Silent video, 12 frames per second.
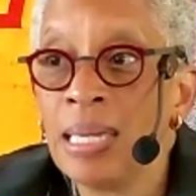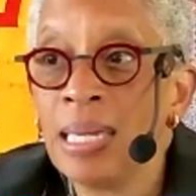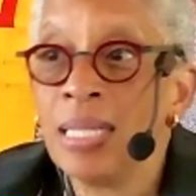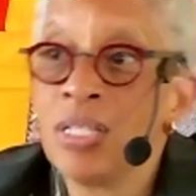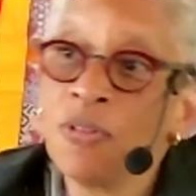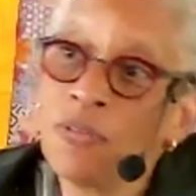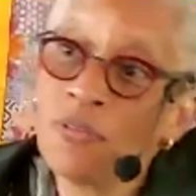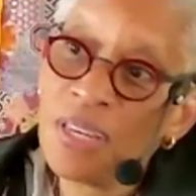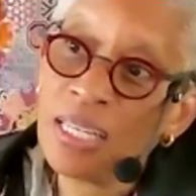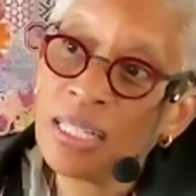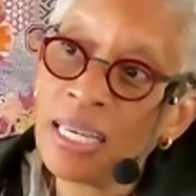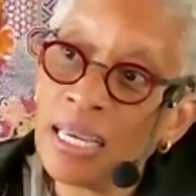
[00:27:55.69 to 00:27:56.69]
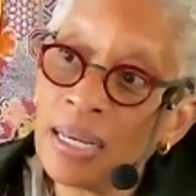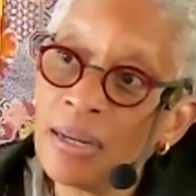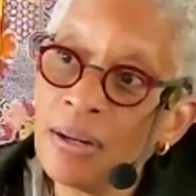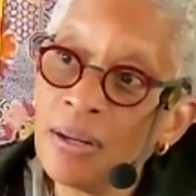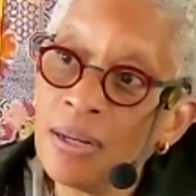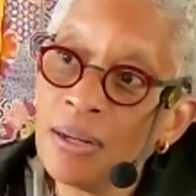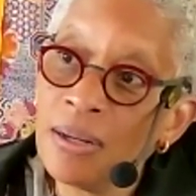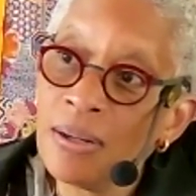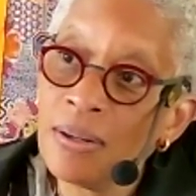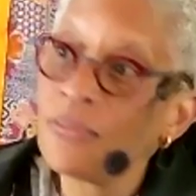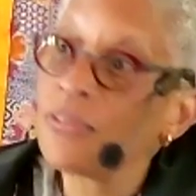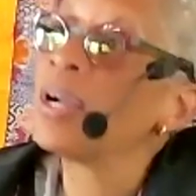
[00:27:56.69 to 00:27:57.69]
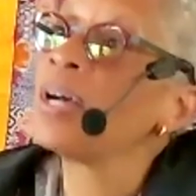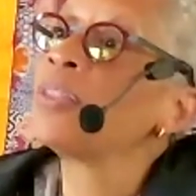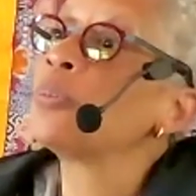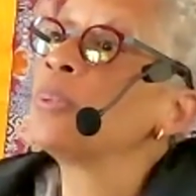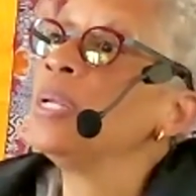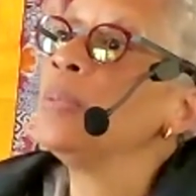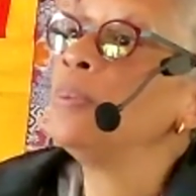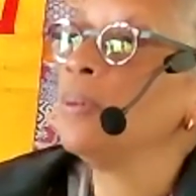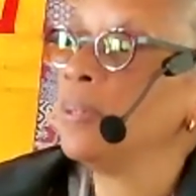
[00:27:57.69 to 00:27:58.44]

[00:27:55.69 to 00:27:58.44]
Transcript: into feeling for other people.